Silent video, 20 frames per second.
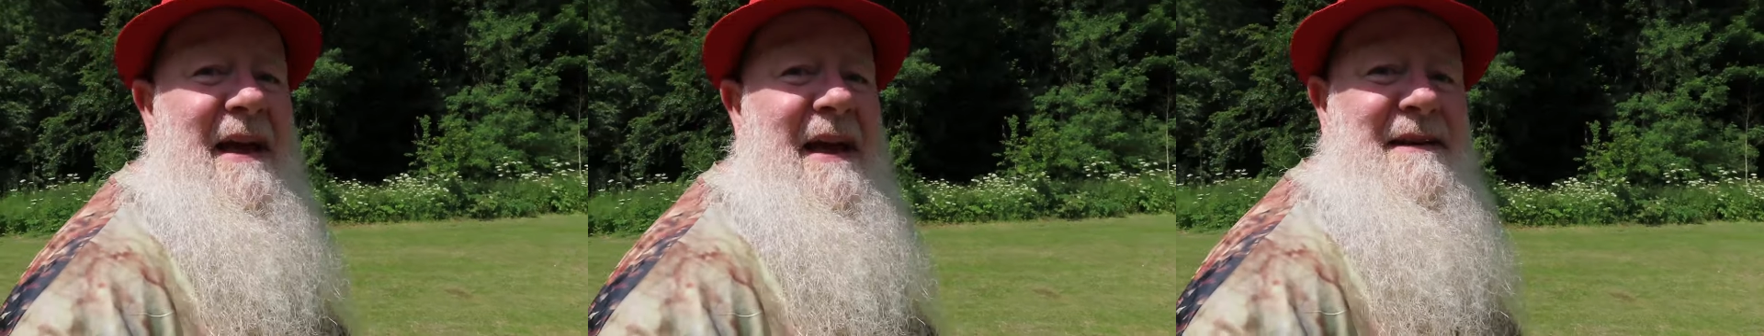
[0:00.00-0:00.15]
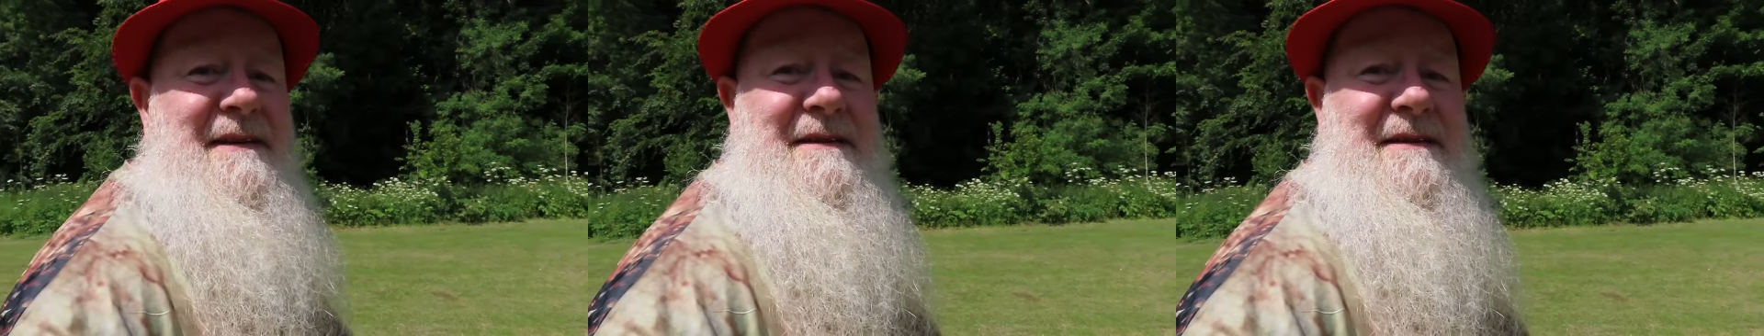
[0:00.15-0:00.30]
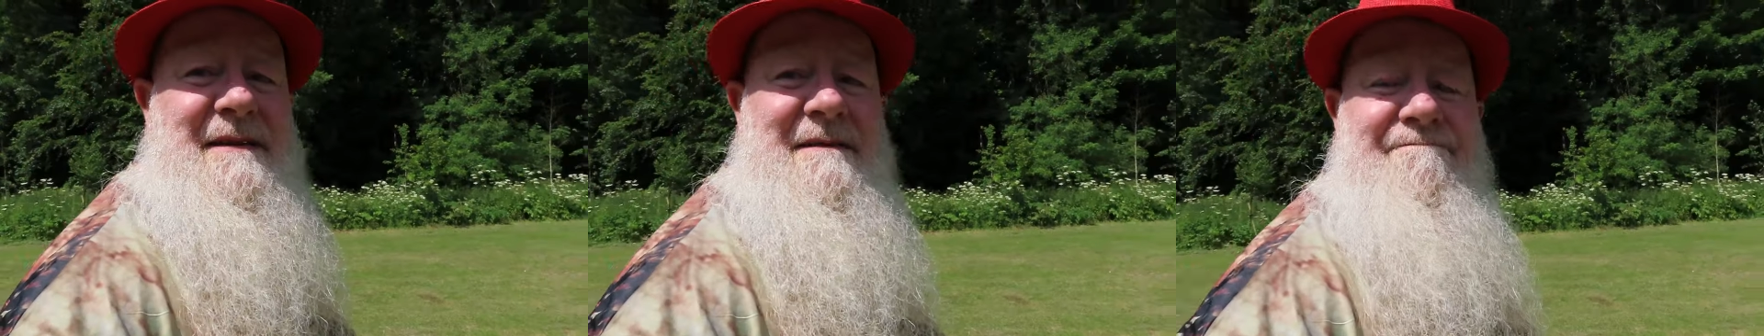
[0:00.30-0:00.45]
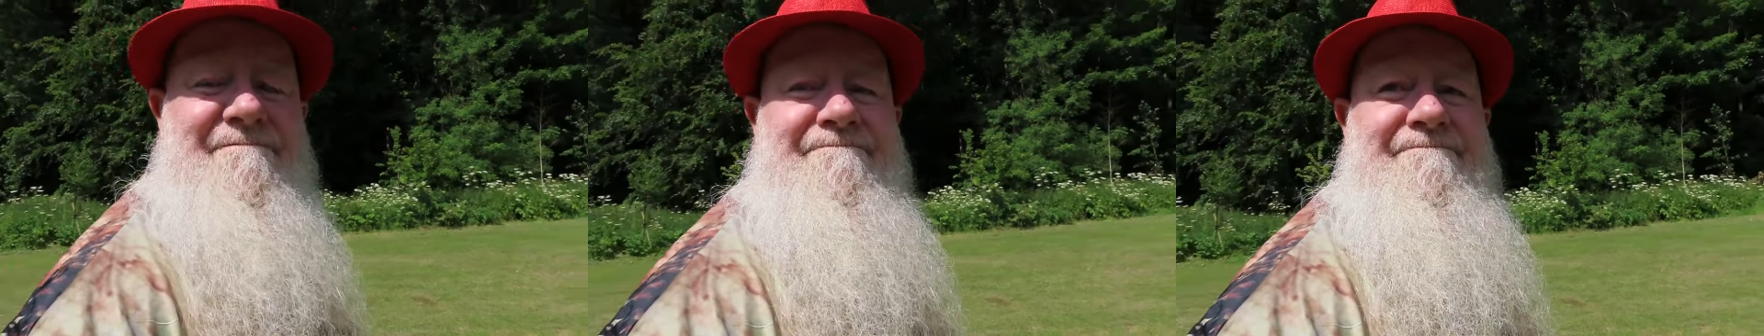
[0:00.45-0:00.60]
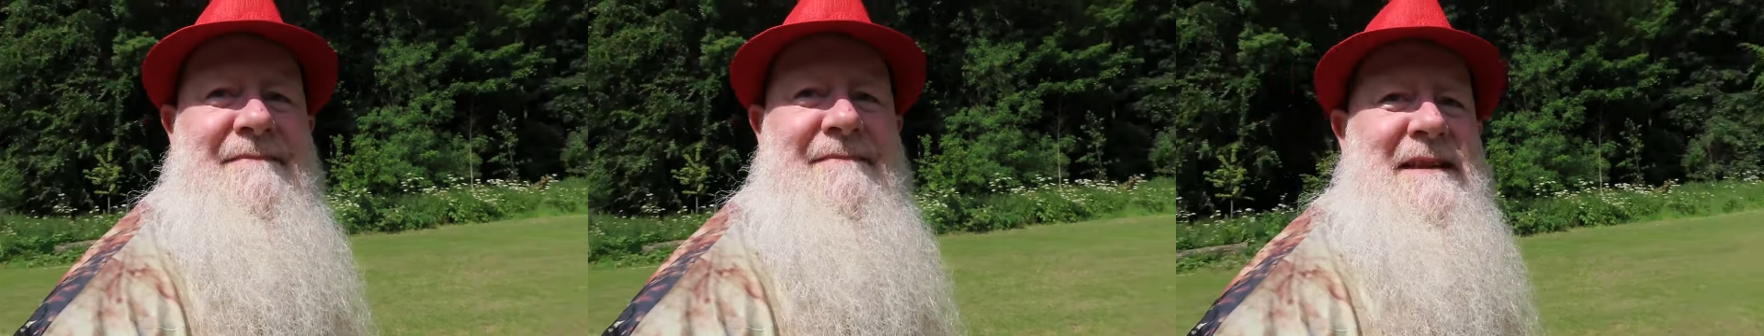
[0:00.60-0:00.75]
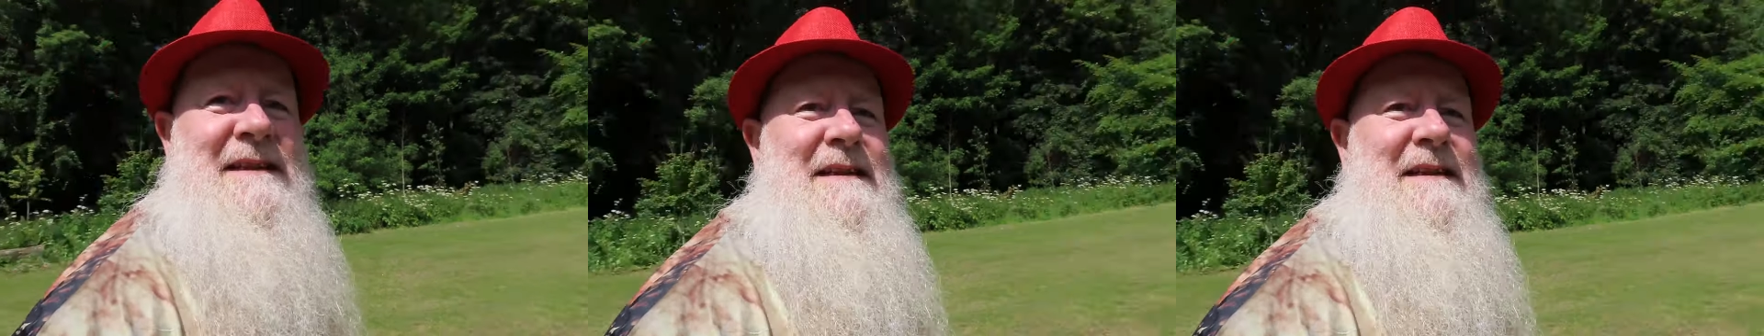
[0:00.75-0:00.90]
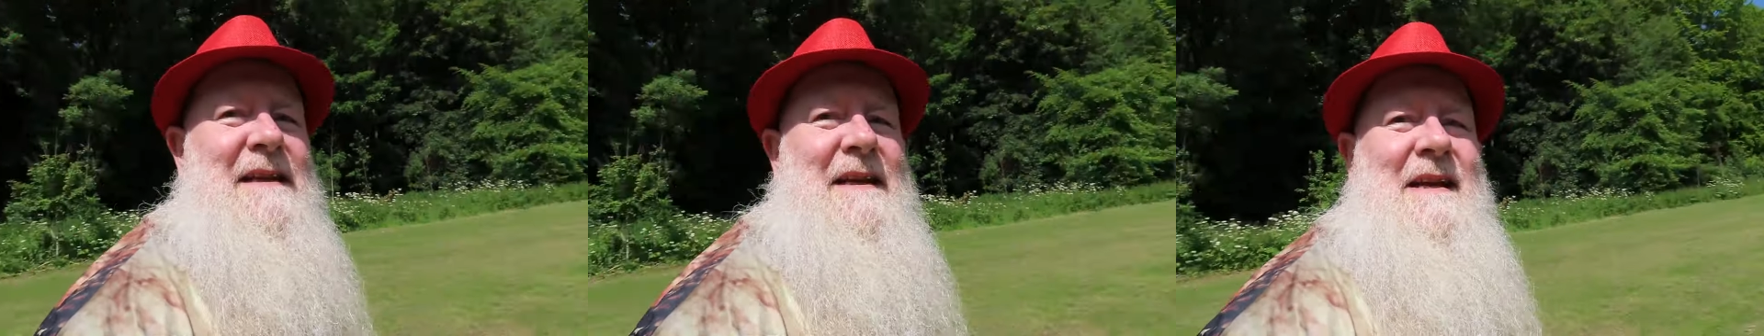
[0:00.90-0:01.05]
end,
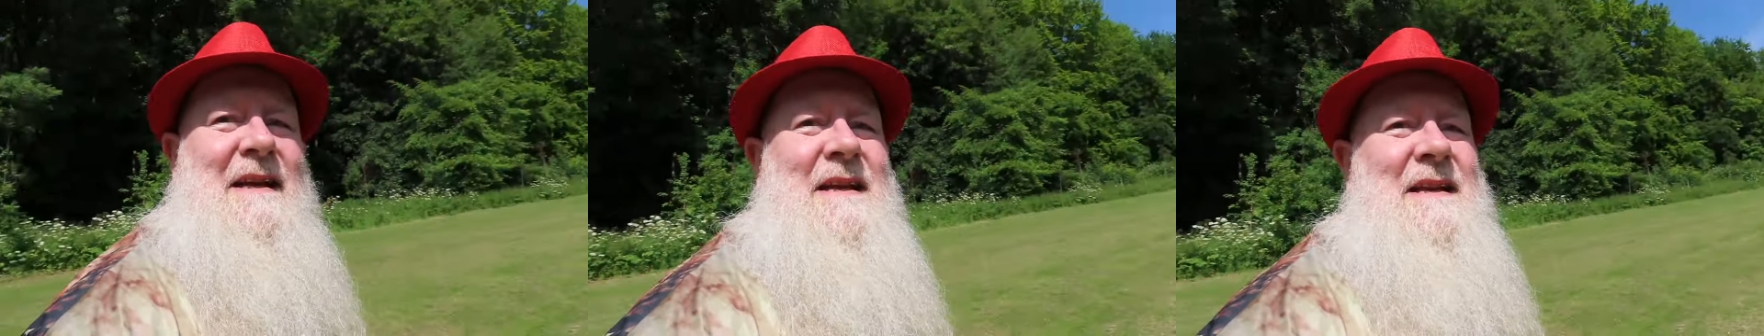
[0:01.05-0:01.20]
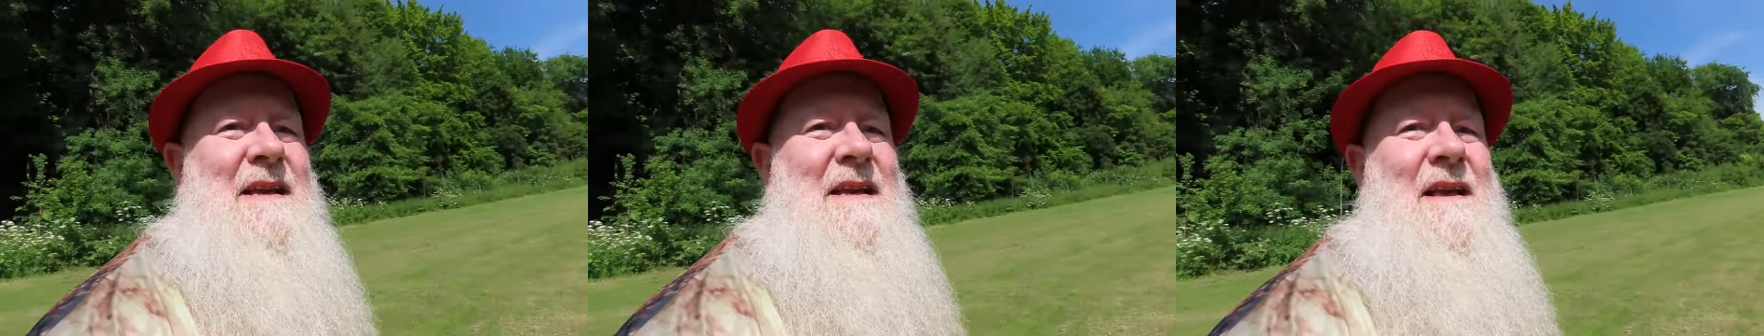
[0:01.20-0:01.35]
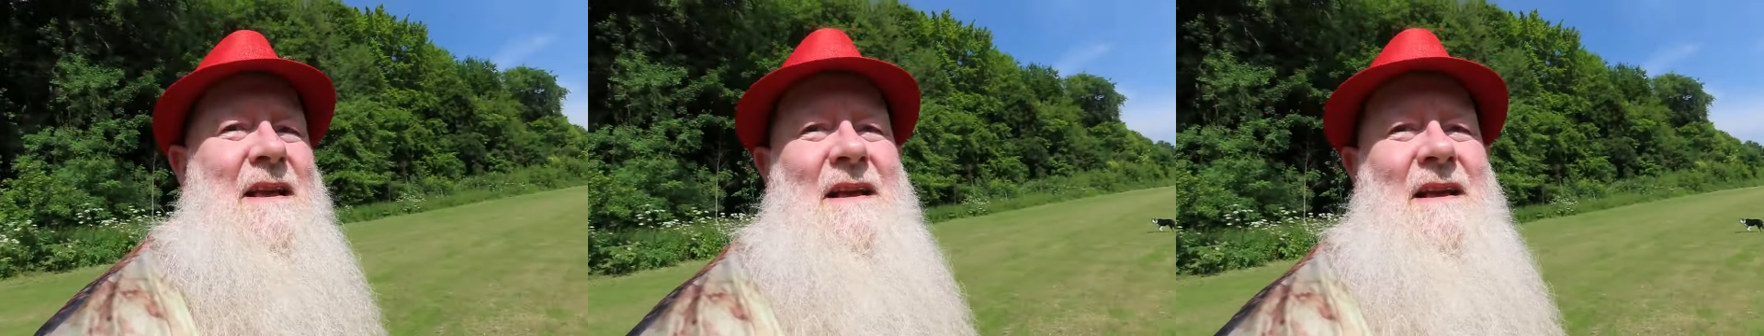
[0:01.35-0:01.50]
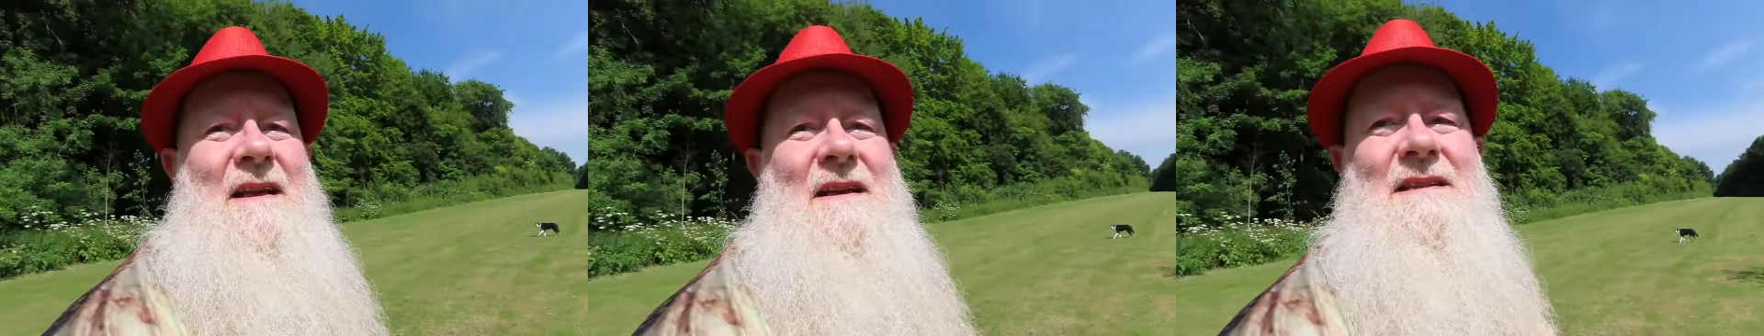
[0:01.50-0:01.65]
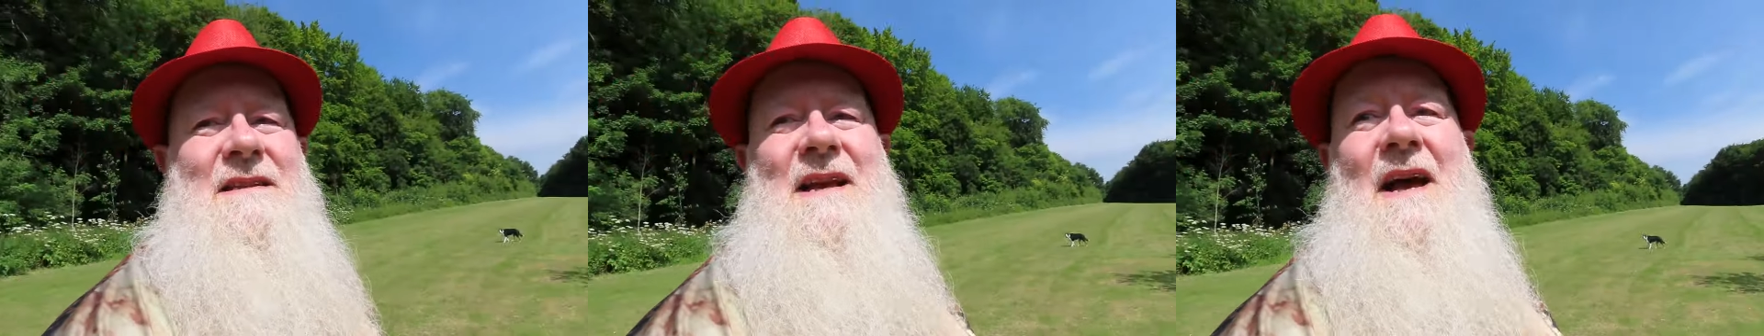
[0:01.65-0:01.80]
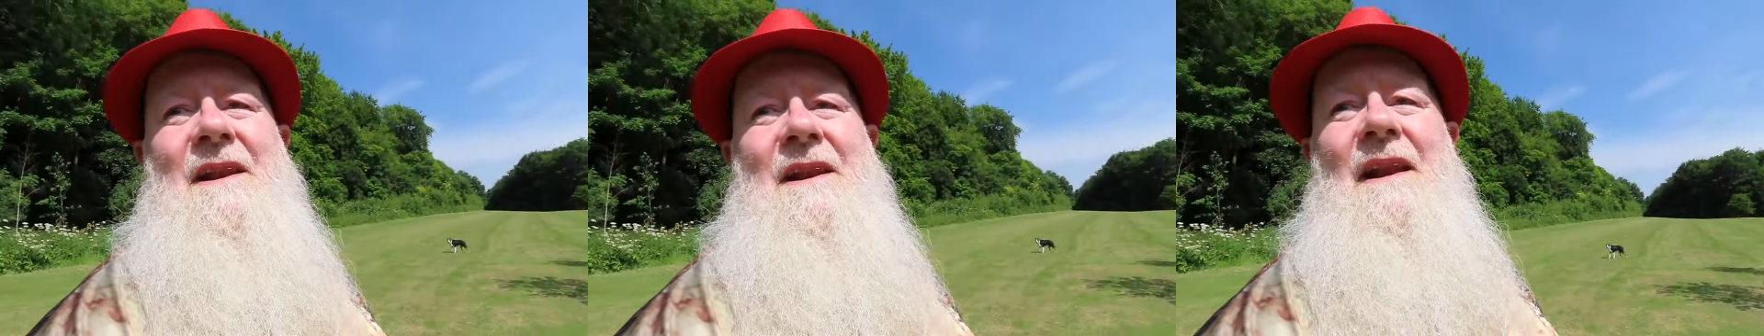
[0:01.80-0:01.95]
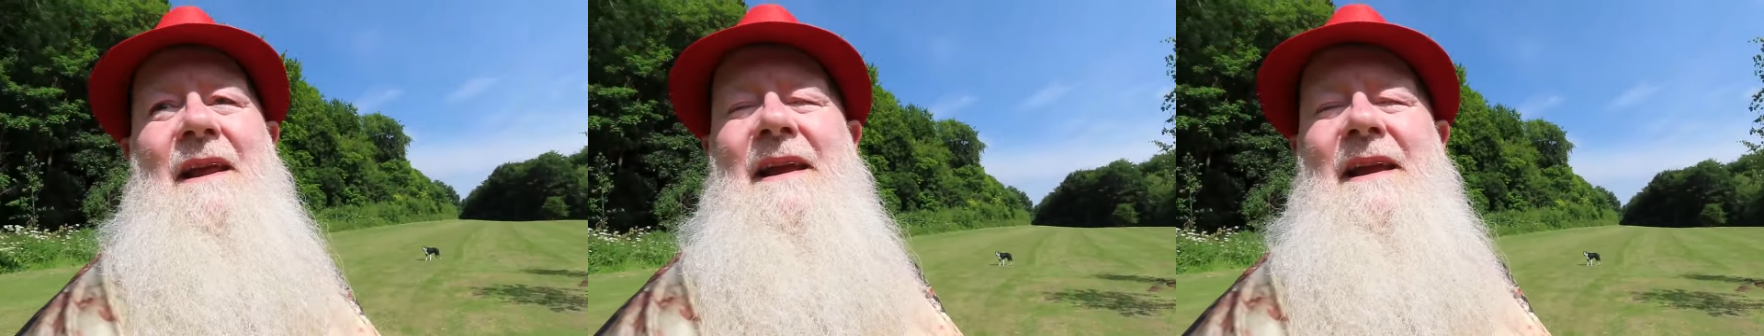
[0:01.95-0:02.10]

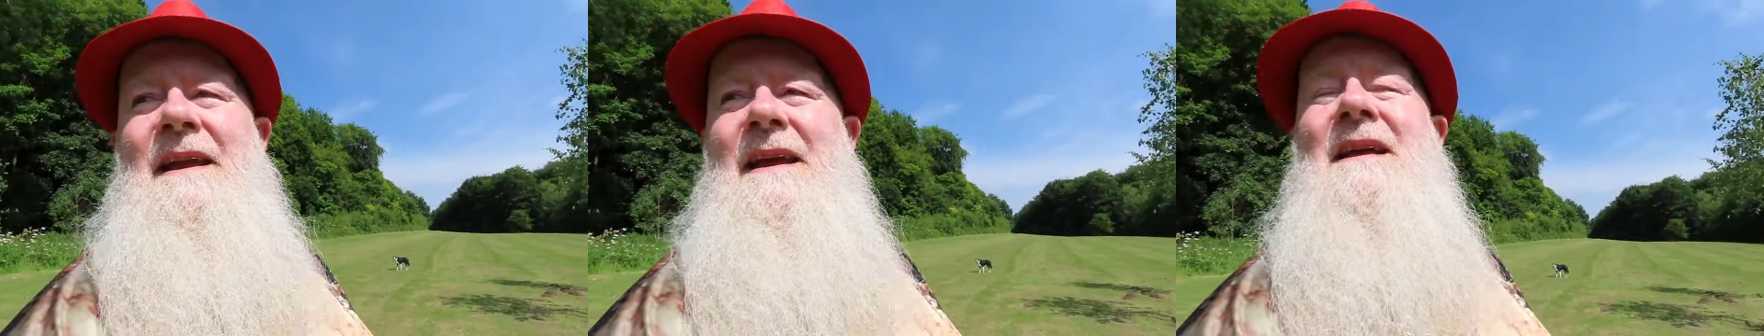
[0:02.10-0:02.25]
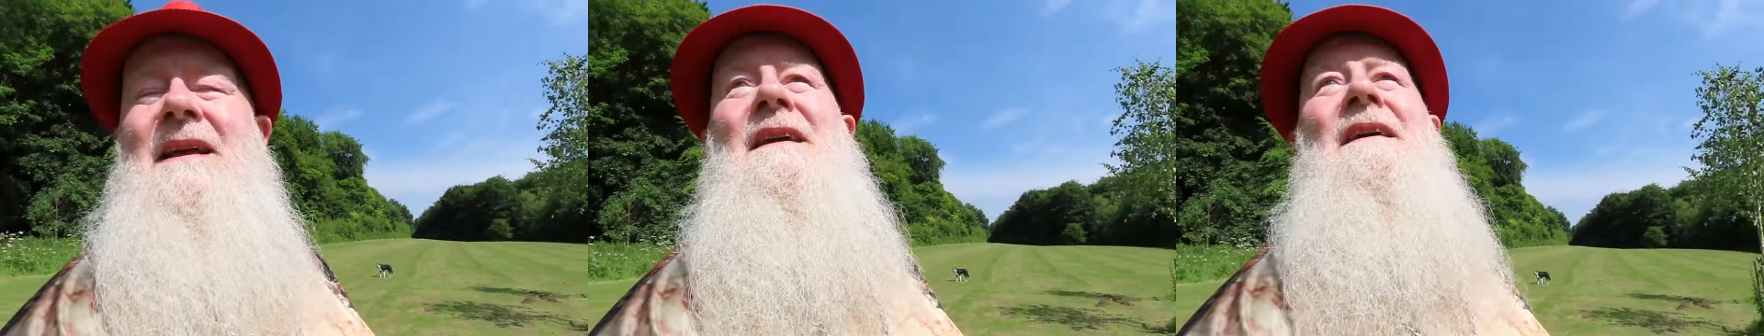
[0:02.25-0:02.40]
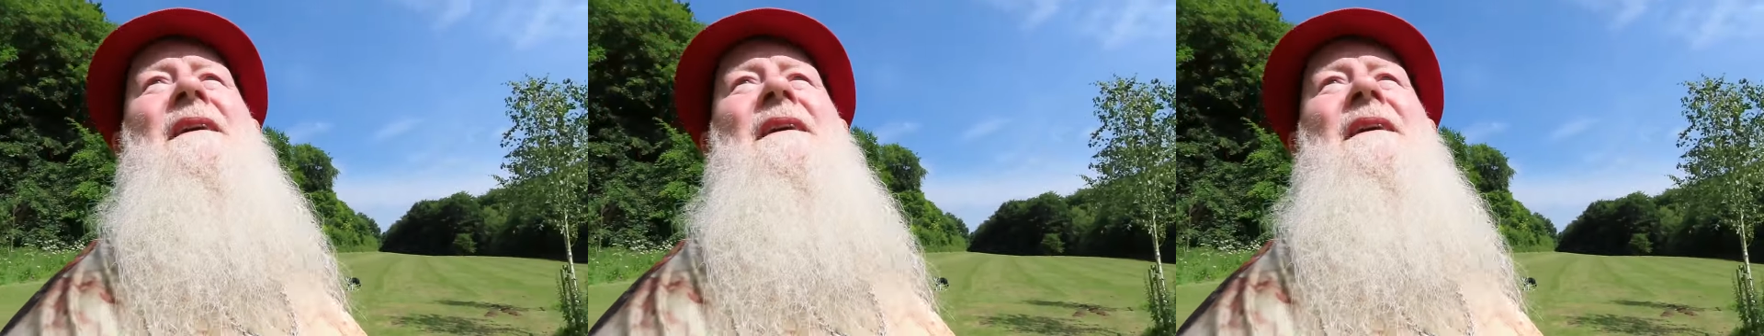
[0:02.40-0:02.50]
sadly.